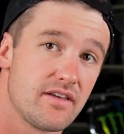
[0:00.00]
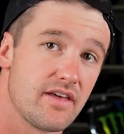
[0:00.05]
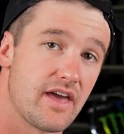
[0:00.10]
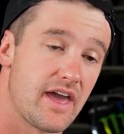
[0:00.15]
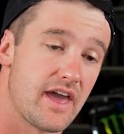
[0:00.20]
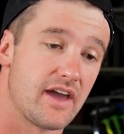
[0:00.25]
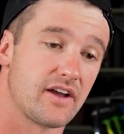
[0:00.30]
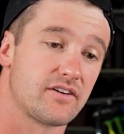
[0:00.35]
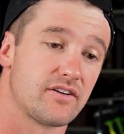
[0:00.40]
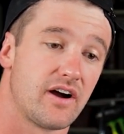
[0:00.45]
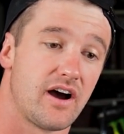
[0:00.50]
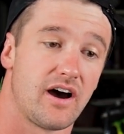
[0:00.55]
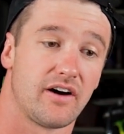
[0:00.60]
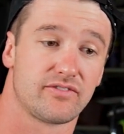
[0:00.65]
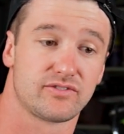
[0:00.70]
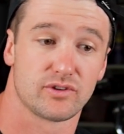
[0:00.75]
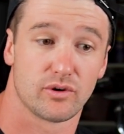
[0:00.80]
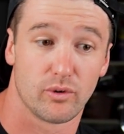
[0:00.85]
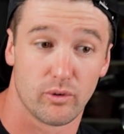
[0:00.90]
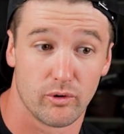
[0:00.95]

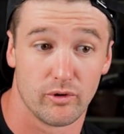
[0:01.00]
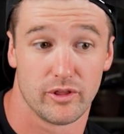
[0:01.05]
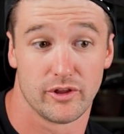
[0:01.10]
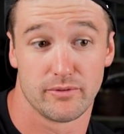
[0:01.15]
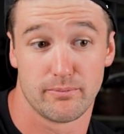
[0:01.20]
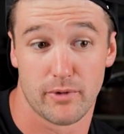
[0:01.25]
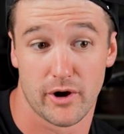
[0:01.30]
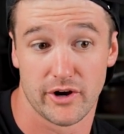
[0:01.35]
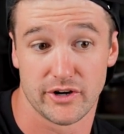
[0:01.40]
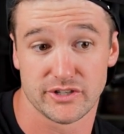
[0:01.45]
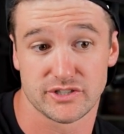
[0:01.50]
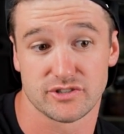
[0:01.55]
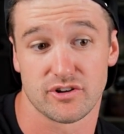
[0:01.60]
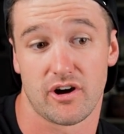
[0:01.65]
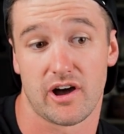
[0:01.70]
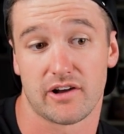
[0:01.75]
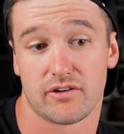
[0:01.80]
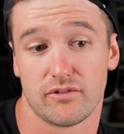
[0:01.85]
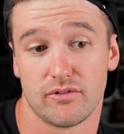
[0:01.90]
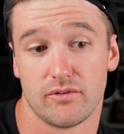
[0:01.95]
aircraft or the
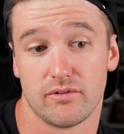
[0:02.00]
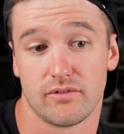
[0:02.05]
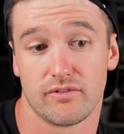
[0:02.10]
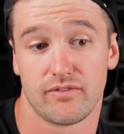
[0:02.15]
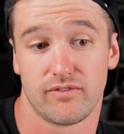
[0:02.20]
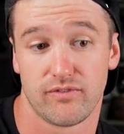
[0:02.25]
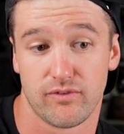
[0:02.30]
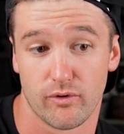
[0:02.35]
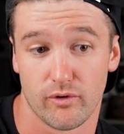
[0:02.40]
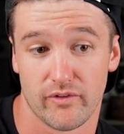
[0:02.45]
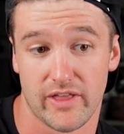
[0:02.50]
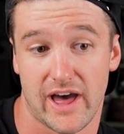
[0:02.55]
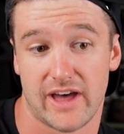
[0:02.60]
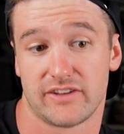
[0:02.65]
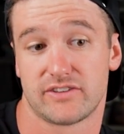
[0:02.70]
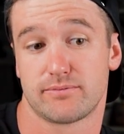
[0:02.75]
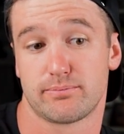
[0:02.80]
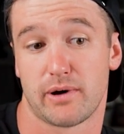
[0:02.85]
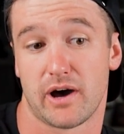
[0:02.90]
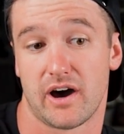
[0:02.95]
motorcycle for
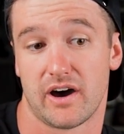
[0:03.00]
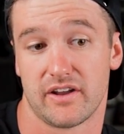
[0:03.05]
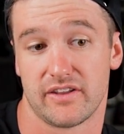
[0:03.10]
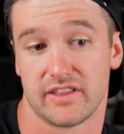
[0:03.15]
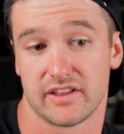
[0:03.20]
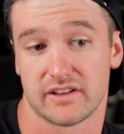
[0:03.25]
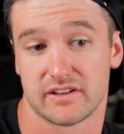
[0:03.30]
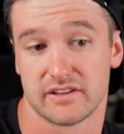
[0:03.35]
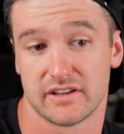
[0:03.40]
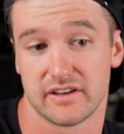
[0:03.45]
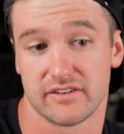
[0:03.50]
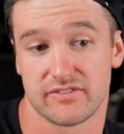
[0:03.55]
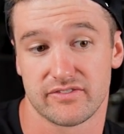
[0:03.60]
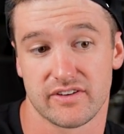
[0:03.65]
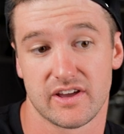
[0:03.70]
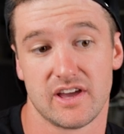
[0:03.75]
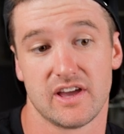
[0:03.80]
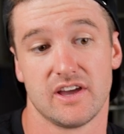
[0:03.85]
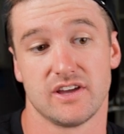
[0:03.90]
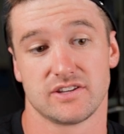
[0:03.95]
that part of the cliff.
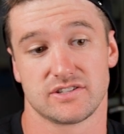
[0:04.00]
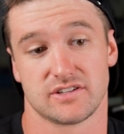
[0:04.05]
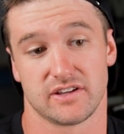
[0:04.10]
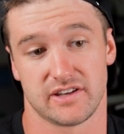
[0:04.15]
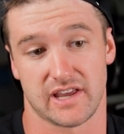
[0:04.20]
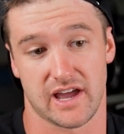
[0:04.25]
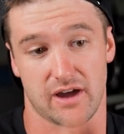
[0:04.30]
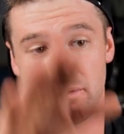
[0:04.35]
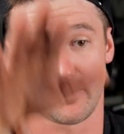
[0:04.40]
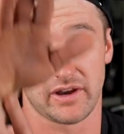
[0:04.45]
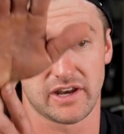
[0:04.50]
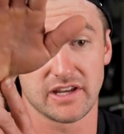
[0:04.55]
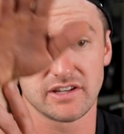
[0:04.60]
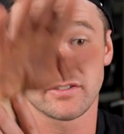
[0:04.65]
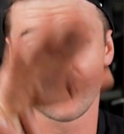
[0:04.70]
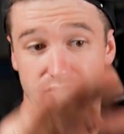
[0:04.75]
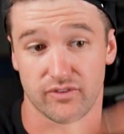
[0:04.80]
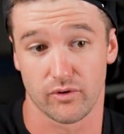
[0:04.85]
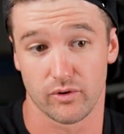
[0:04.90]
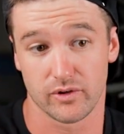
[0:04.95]
So now when
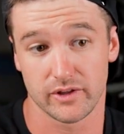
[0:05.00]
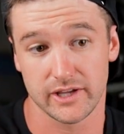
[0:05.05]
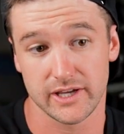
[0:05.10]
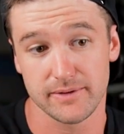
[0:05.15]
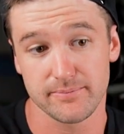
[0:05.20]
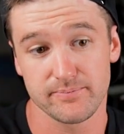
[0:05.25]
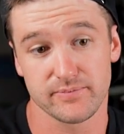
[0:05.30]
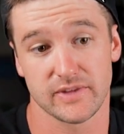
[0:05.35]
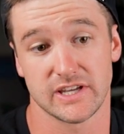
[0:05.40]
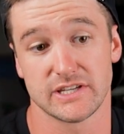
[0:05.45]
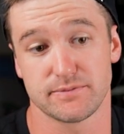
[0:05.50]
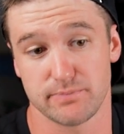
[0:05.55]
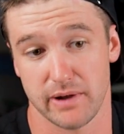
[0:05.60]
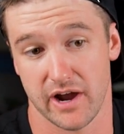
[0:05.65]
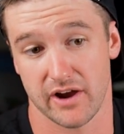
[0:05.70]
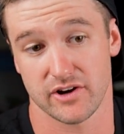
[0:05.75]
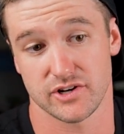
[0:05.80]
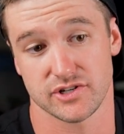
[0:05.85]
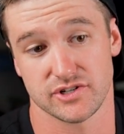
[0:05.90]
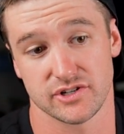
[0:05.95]
he's falling, his
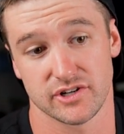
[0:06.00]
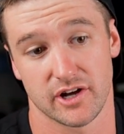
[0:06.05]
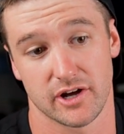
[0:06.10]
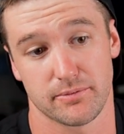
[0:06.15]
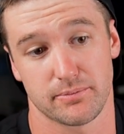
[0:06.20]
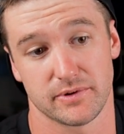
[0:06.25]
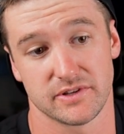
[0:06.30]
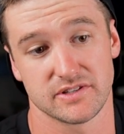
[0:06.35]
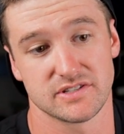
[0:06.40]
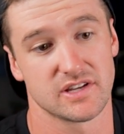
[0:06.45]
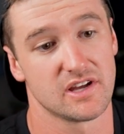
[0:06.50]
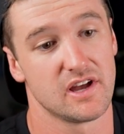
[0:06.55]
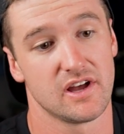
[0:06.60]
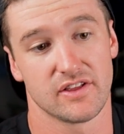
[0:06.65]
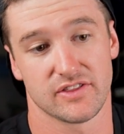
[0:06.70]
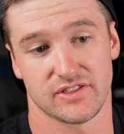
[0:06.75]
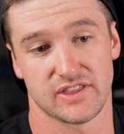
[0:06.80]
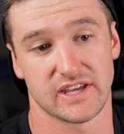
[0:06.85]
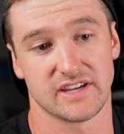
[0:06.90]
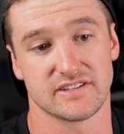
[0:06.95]
parachute opens.
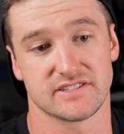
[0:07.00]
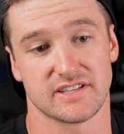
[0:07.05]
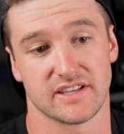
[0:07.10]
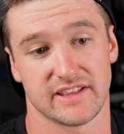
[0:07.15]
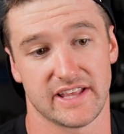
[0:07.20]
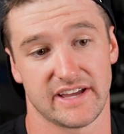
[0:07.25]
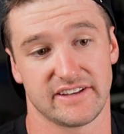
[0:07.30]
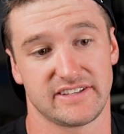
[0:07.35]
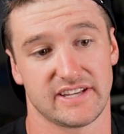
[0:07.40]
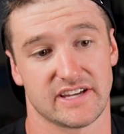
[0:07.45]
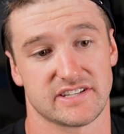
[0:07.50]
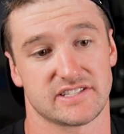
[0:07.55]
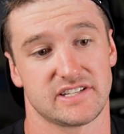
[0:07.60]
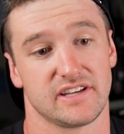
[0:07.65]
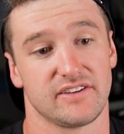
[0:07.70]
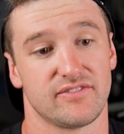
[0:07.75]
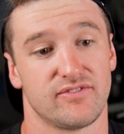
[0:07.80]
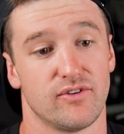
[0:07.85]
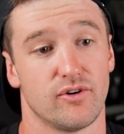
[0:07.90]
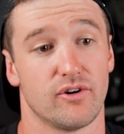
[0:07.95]
Things that they're
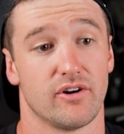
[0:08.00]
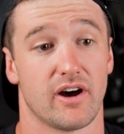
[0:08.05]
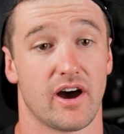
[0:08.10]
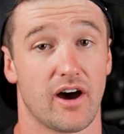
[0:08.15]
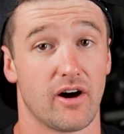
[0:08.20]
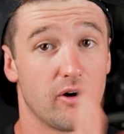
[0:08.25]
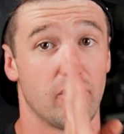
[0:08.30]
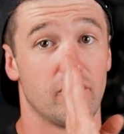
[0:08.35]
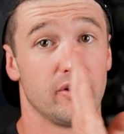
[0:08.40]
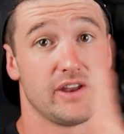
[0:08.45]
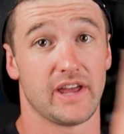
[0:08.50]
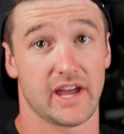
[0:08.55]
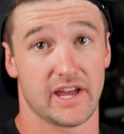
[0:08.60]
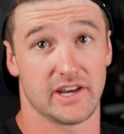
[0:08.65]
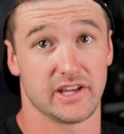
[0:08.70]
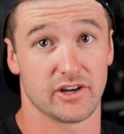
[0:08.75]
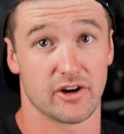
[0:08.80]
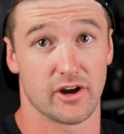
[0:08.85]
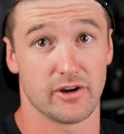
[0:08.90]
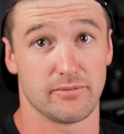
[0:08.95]
testing for are
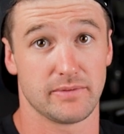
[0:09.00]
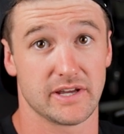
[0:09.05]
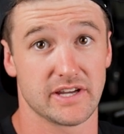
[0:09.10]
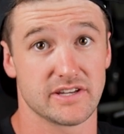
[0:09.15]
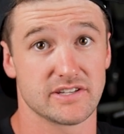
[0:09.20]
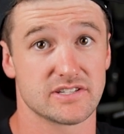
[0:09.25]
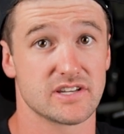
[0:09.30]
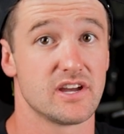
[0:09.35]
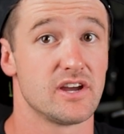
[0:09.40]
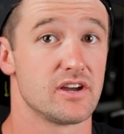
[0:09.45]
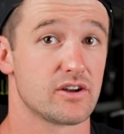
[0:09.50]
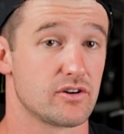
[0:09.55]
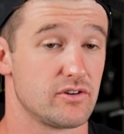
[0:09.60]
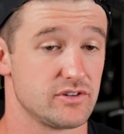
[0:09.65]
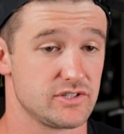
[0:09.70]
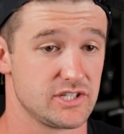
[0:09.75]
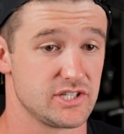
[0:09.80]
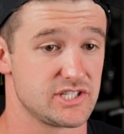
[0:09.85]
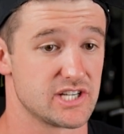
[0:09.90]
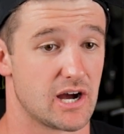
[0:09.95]
on-heading openings,
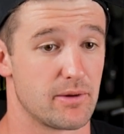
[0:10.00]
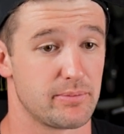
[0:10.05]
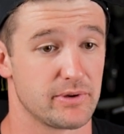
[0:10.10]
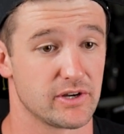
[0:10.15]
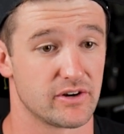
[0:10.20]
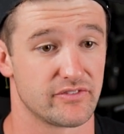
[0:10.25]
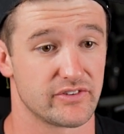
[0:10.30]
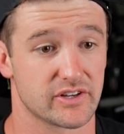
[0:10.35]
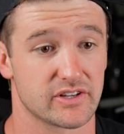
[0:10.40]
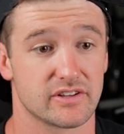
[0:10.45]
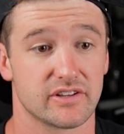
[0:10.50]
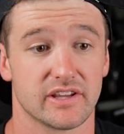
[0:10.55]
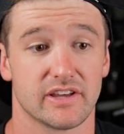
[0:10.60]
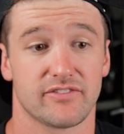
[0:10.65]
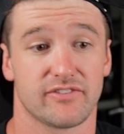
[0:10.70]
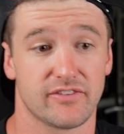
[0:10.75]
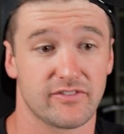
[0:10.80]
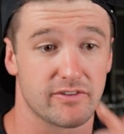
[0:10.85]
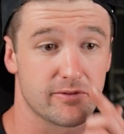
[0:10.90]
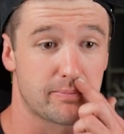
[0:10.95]
because you're jumping off a
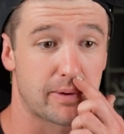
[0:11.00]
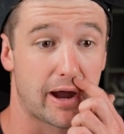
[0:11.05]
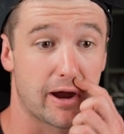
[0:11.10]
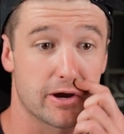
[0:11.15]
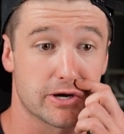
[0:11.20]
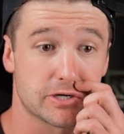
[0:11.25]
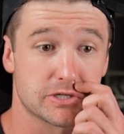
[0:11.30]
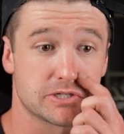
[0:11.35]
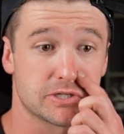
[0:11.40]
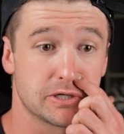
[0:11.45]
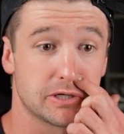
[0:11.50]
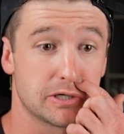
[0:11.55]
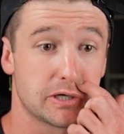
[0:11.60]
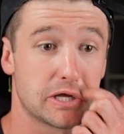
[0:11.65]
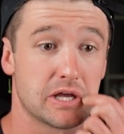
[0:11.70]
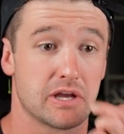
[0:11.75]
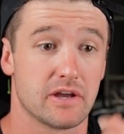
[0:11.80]
cliff. If your parachute